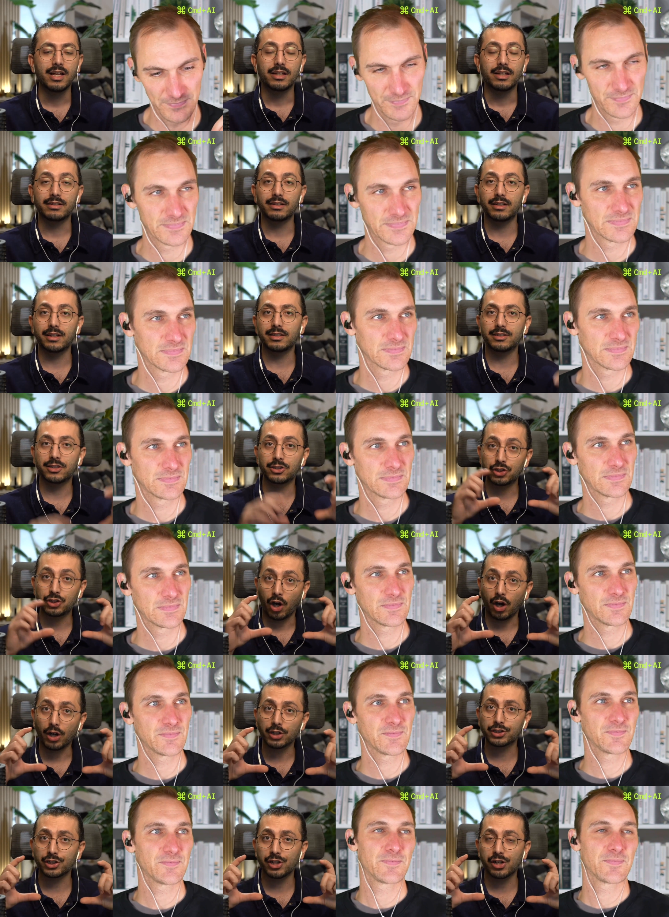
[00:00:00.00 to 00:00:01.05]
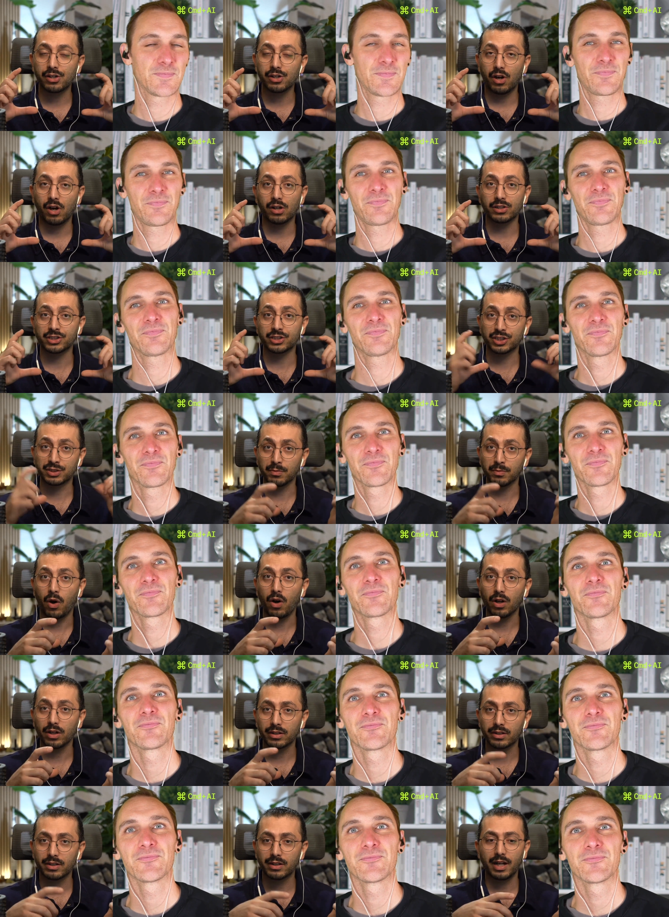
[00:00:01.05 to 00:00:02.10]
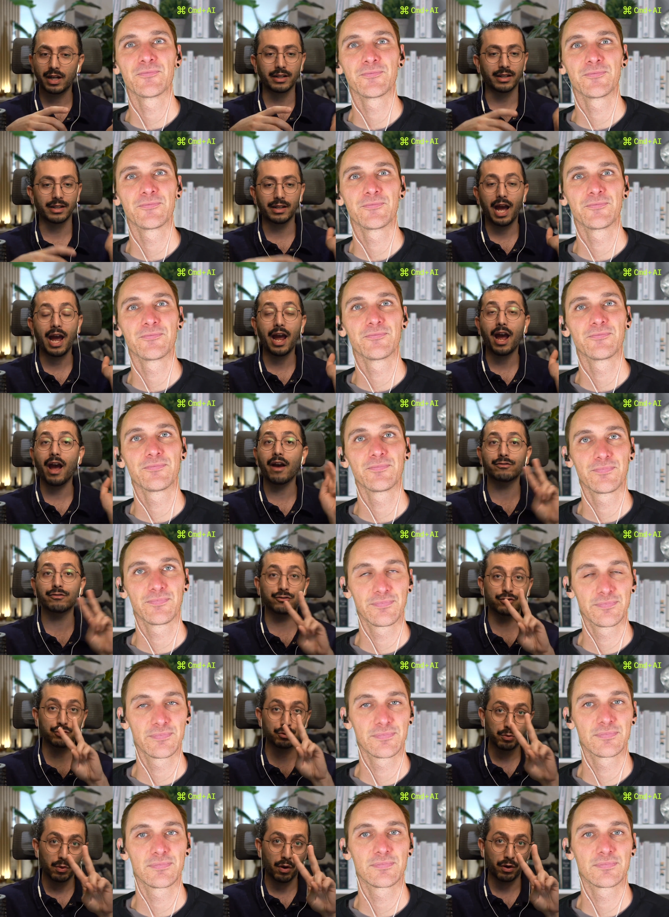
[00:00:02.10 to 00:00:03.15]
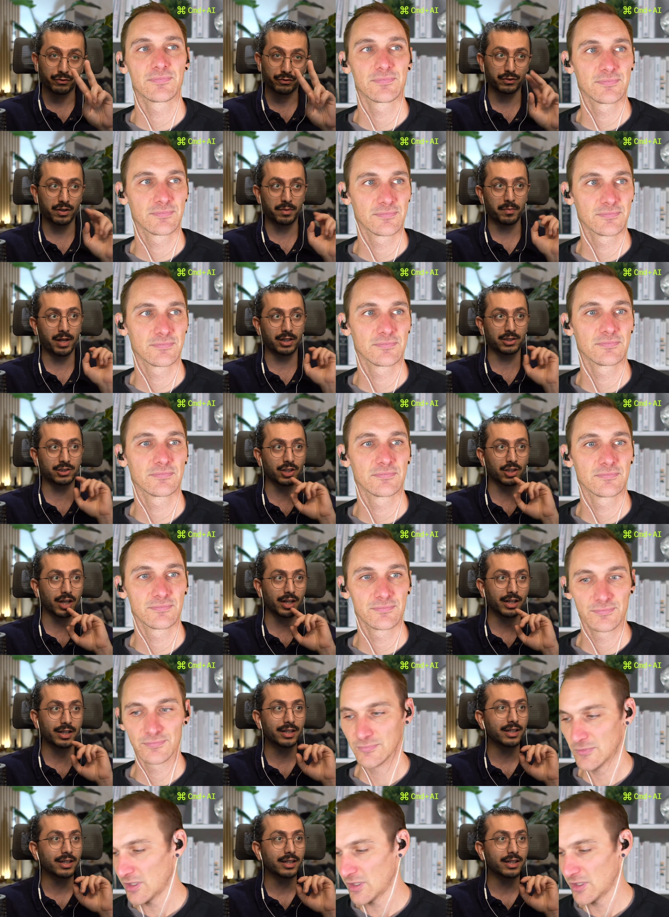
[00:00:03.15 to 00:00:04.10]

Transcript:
Speaker 1: The the charger are smaller, and I have two of them actually.